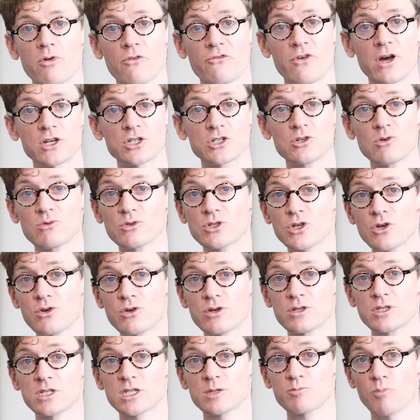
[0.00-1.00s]
Professionals who
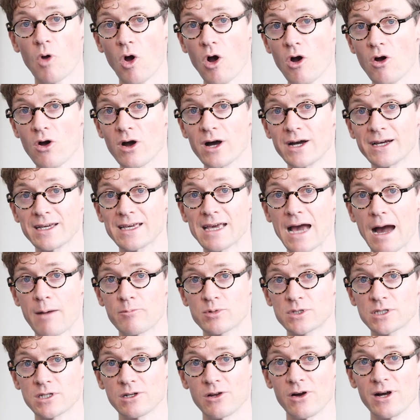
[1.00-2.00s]
can spot and
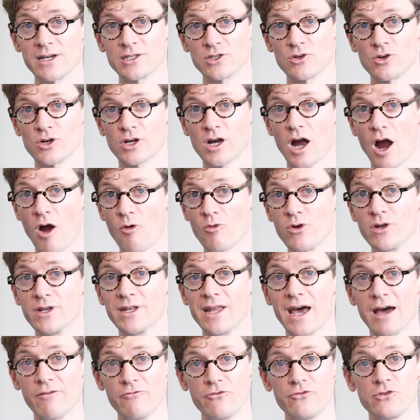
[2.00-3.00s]
capitalize on
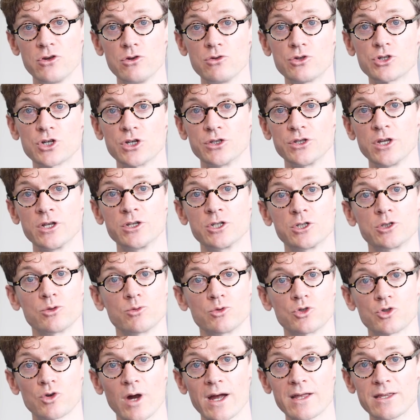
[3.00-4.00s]
current and future digital
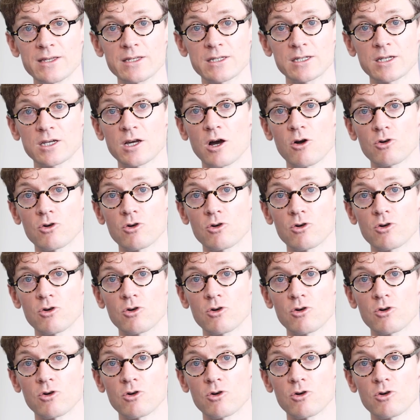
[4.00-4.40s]
trends in